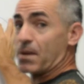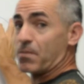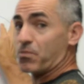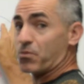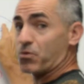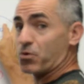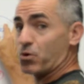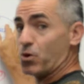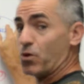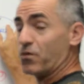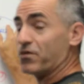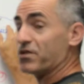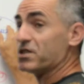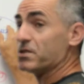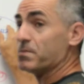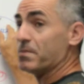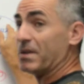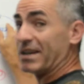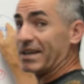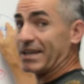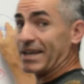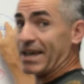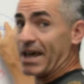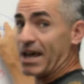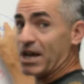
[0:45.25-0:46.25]
approved as a
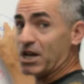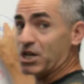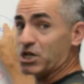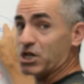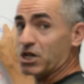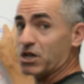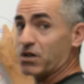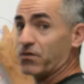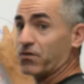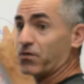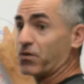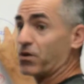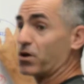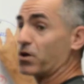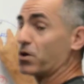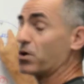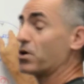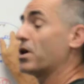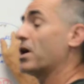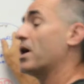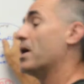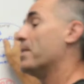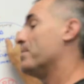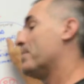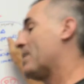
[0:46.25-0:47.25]
medication
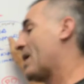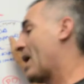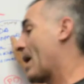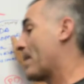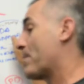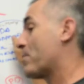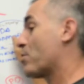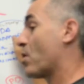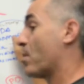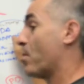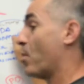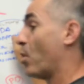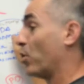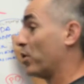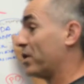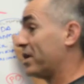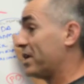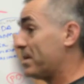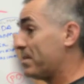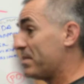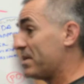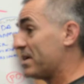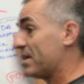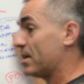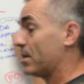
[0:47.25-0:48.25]
for uh,
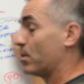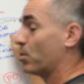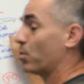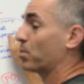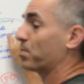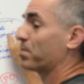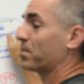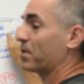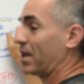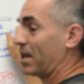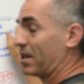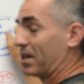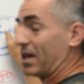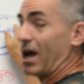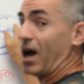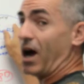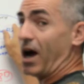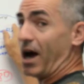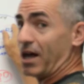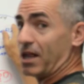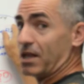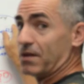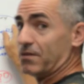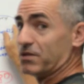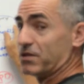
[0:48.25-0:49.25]
hyperammonemia or
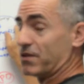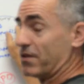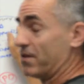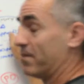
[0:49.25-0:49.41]
high levels of